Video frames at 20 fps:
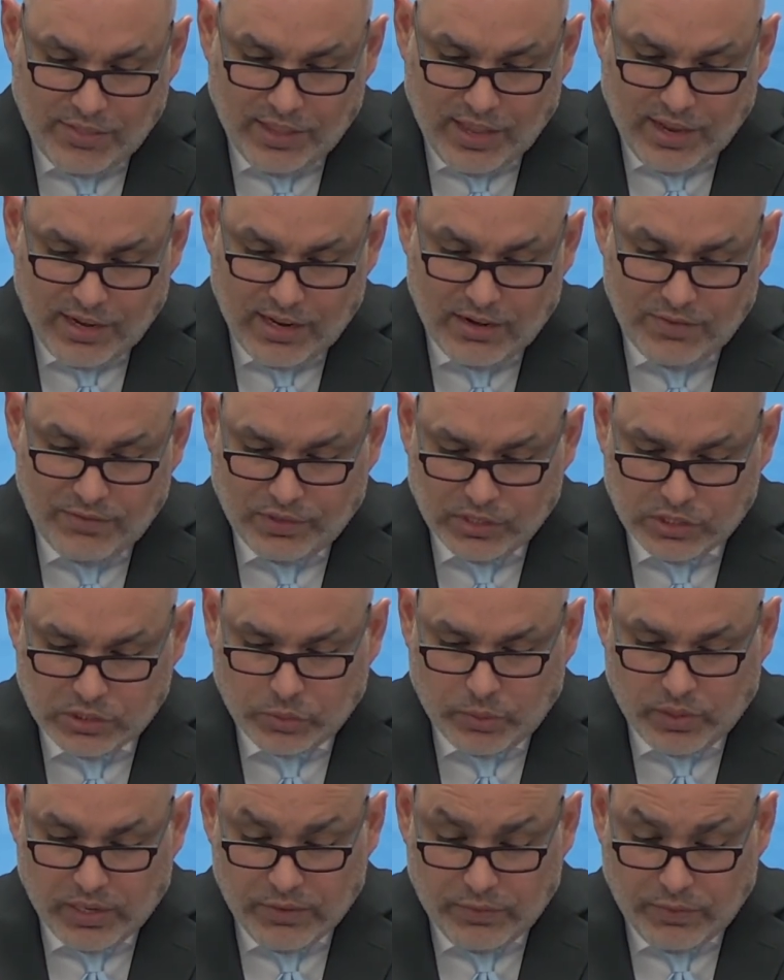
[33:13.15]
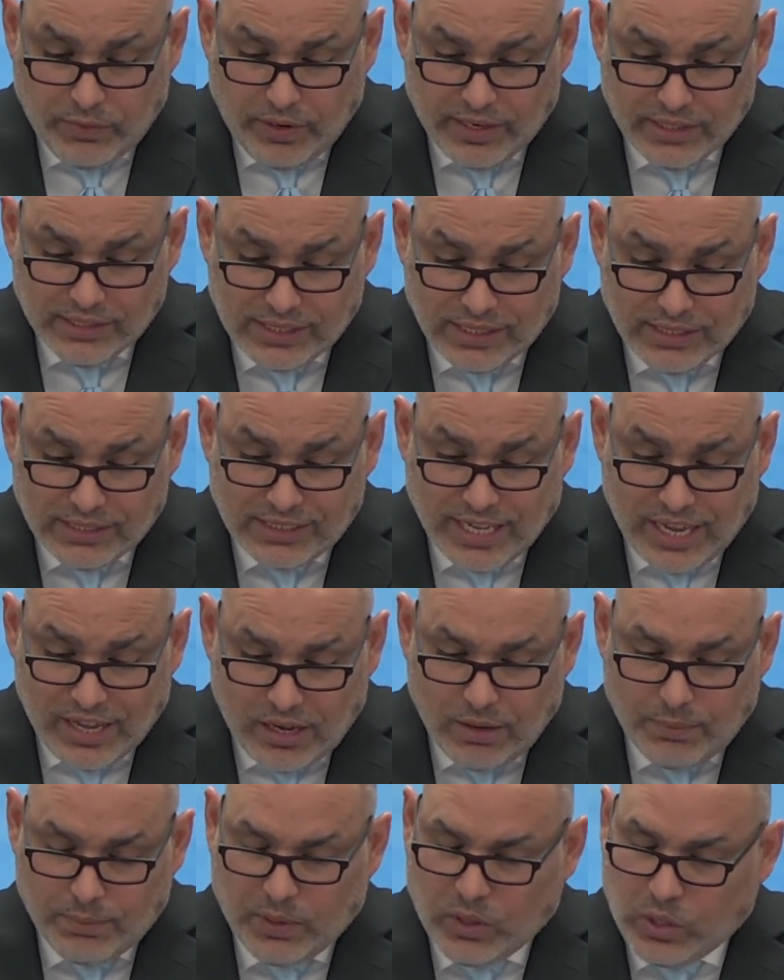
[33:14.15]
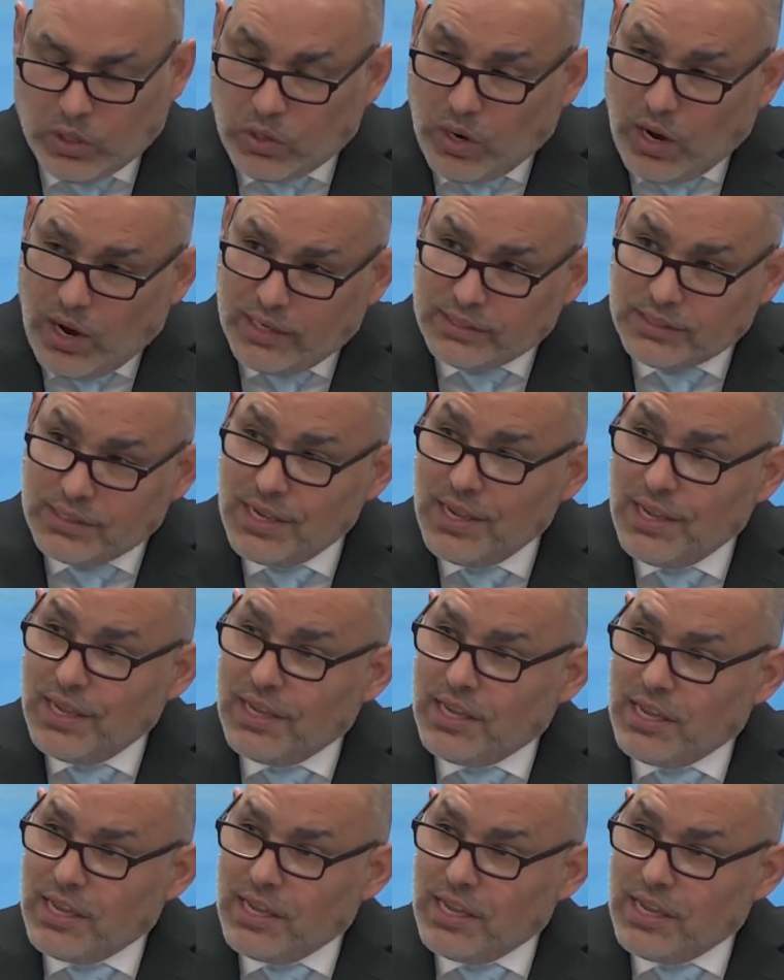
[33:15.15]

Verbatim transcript: And then in verse twenty-four, he says, take up your cross.